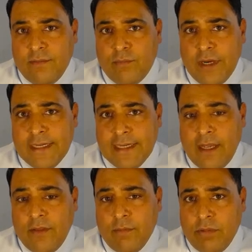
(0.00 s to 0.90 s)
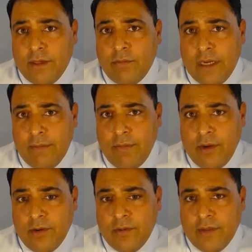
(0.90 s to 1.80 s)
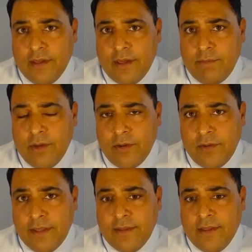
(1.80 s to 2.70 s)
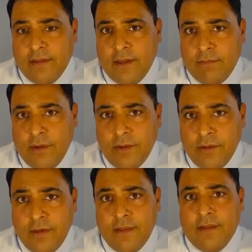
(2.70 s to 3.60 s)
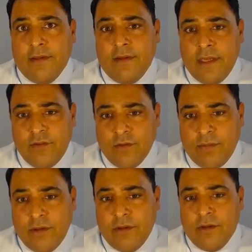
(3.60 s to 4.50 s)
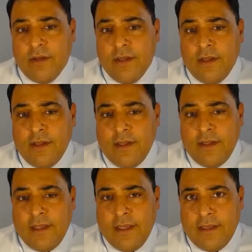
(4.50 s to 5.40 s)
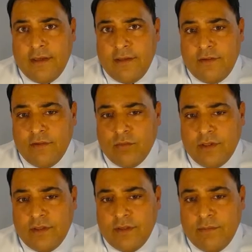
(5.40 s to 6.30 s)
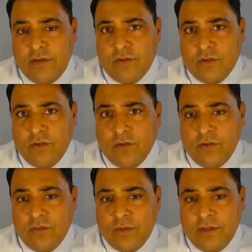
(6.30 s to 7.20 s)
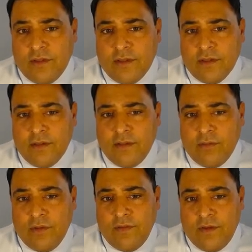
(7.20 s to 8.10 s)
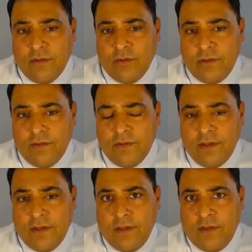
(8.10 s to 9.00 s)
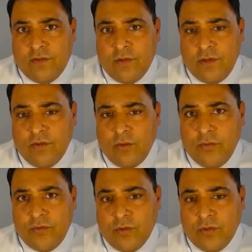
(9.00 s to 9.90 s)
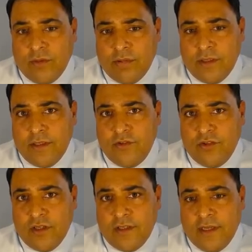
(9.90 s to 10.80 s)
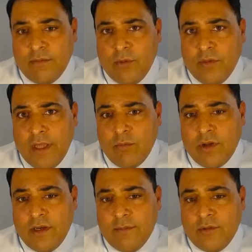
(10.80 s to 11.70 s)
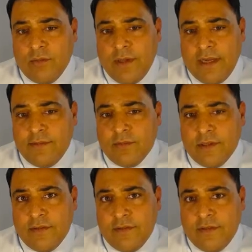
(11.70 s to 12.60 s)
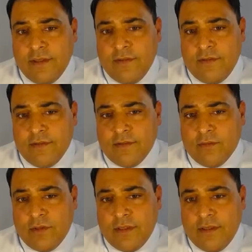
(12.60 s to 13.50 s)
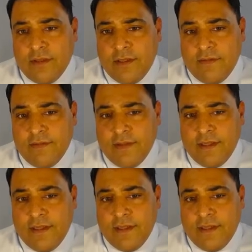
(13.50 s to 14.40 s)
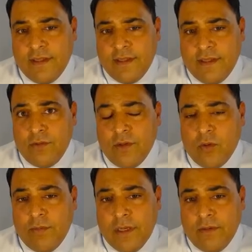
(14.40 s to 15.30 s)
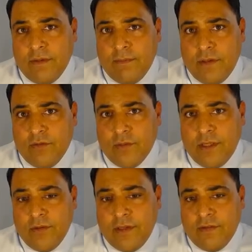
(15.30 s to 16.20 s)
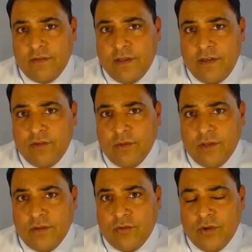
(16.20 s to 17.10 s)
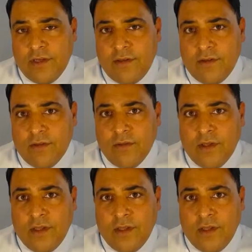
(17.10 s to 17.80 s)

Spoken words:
break down the blood-brain barrier and the gut barrier and the lung barrier and the nasal barrier. And this is one of the major concerns with steroids. Steroids also completely shut down both M1 and M2 pathways. And this is one of the things that we do know about, because when they look at studies where they're trying to